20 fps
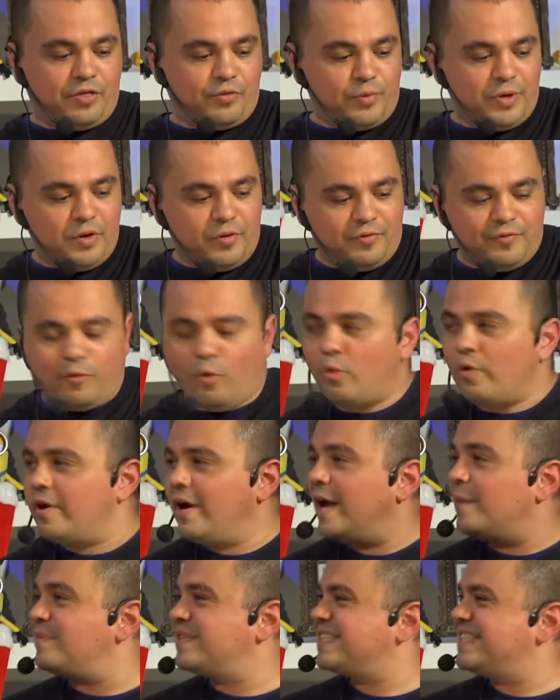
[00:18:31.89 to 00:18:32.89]
three or four
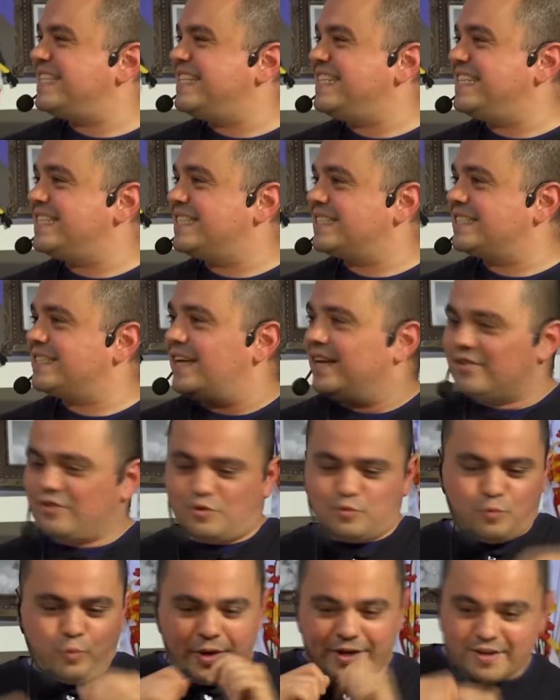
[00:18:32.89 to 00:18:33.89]
MCs
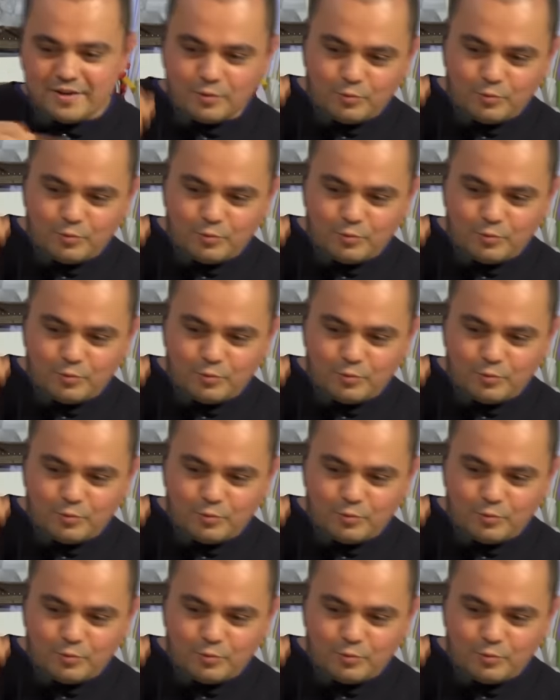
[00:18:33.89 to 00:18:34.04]
just ready